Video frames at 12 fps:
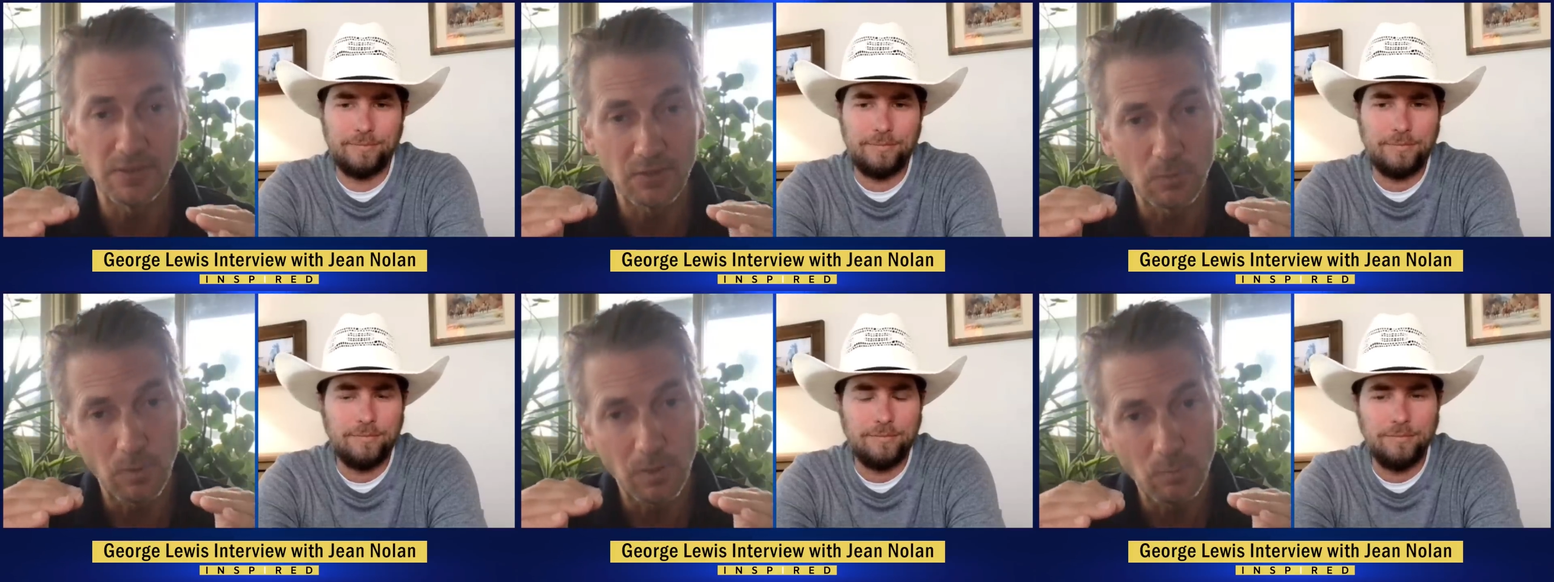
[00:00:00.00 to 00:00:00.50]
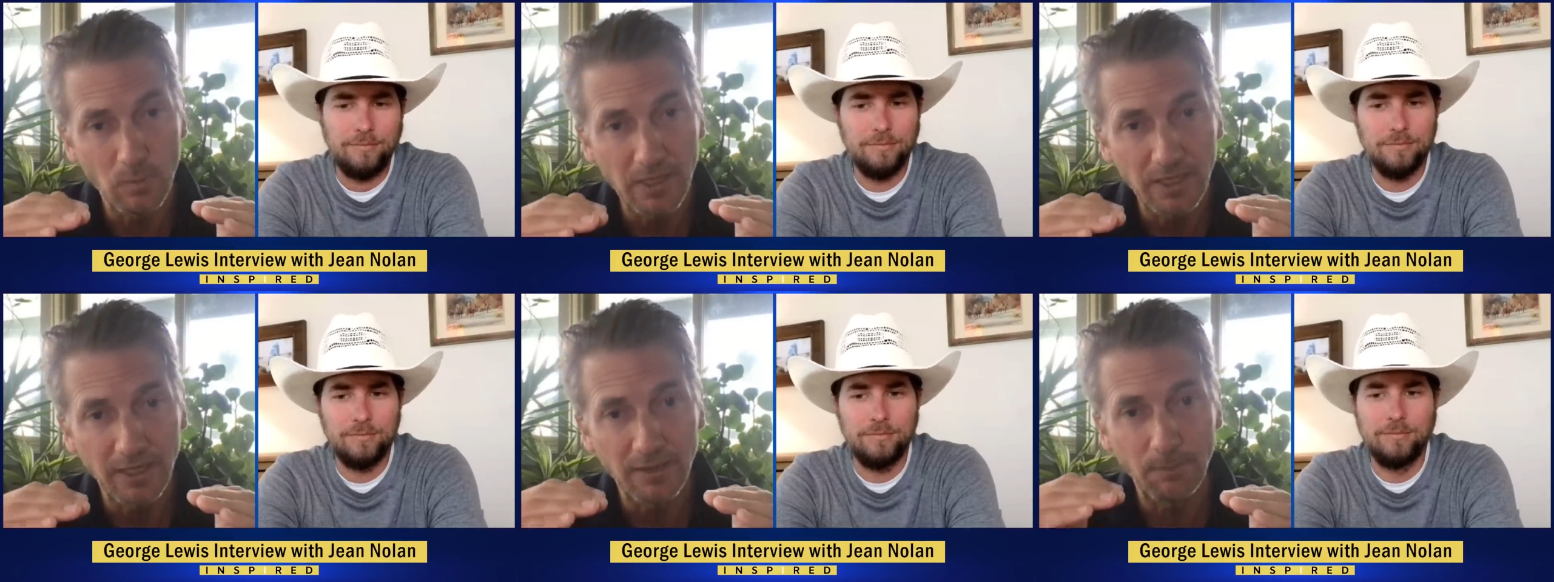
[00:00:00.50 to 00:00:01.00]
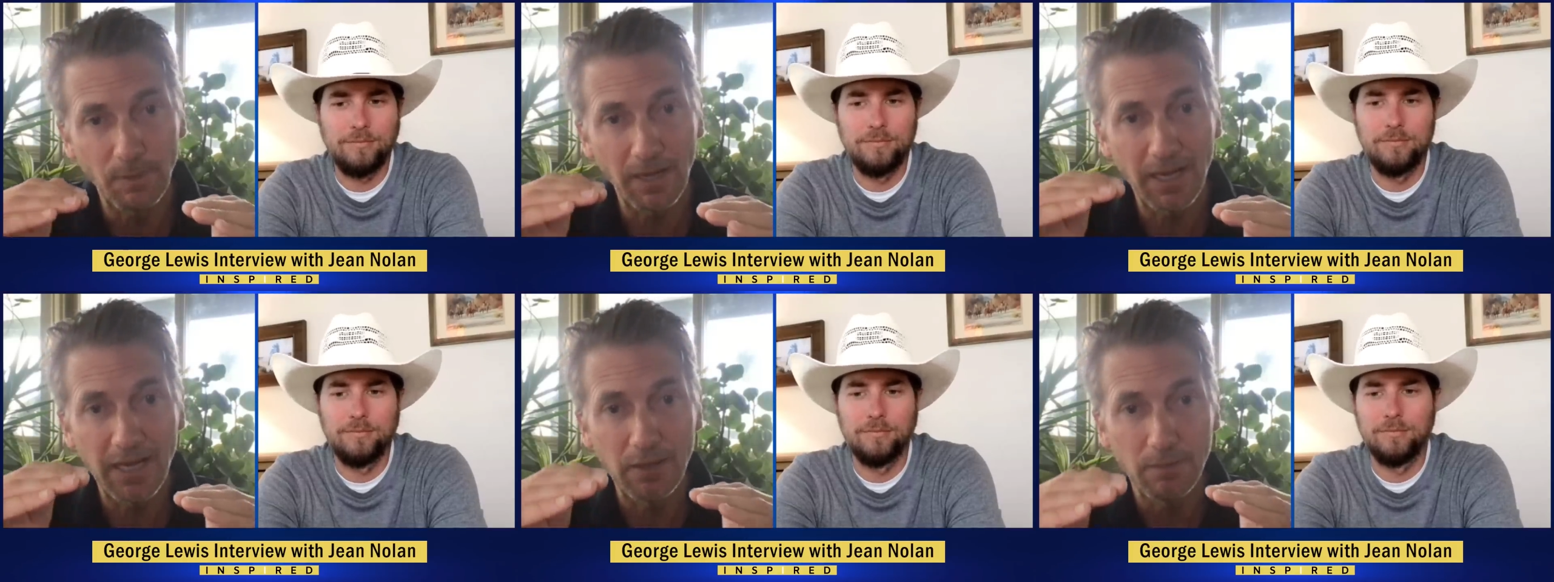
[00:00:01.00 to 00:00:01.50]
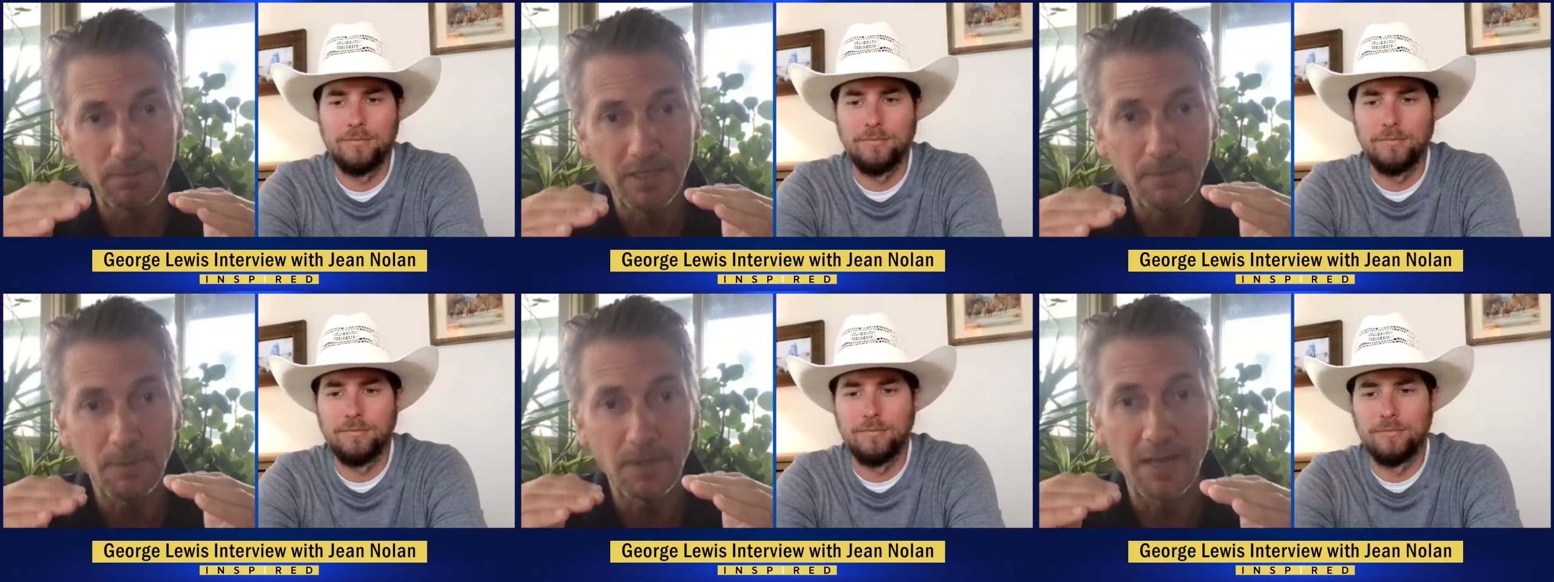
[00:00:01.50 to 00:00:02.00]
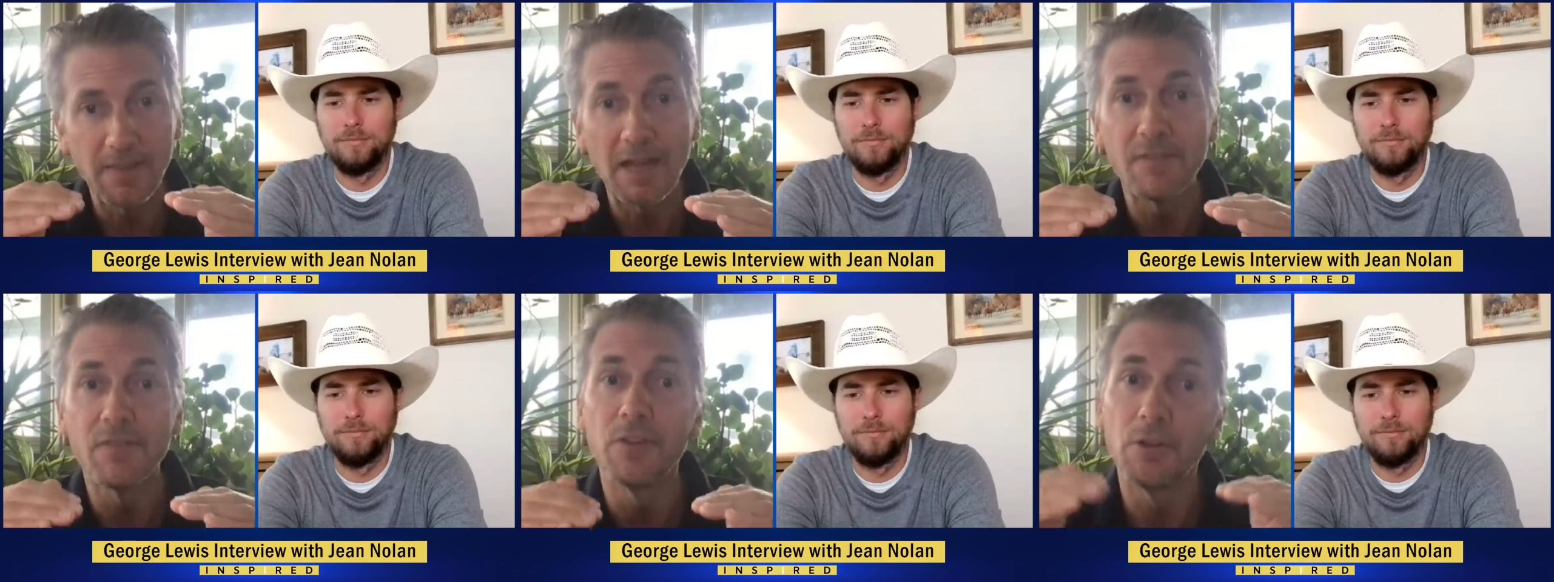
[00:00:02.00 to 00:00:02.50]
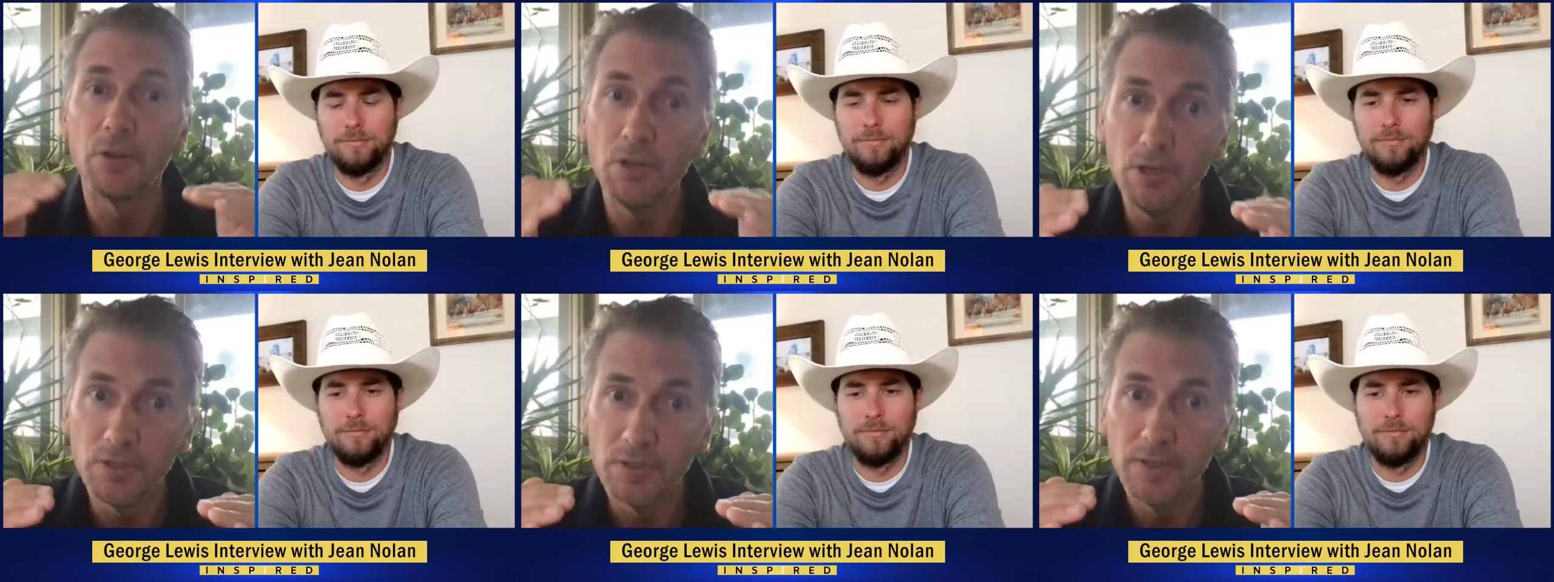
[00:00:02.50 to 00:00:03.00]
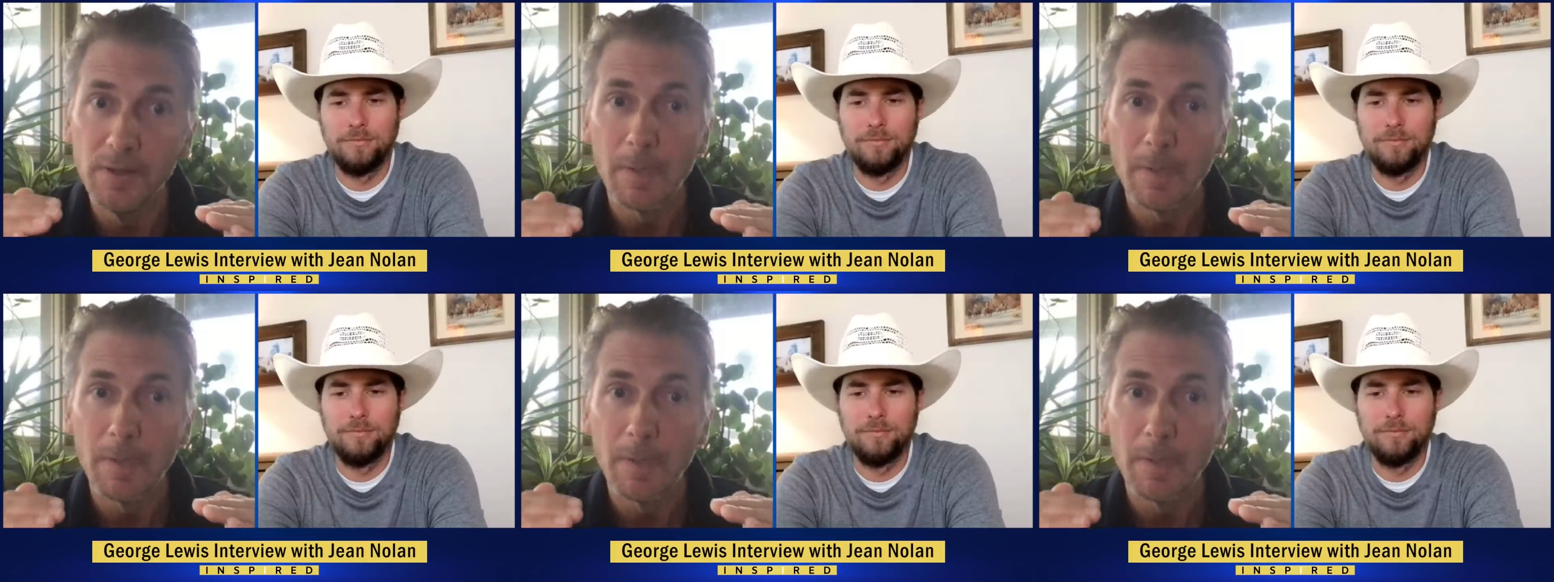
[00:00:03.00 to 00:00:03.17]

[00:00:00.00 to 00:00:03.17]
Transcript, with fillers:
Speaker 1: So when we can play, manipulate that for the good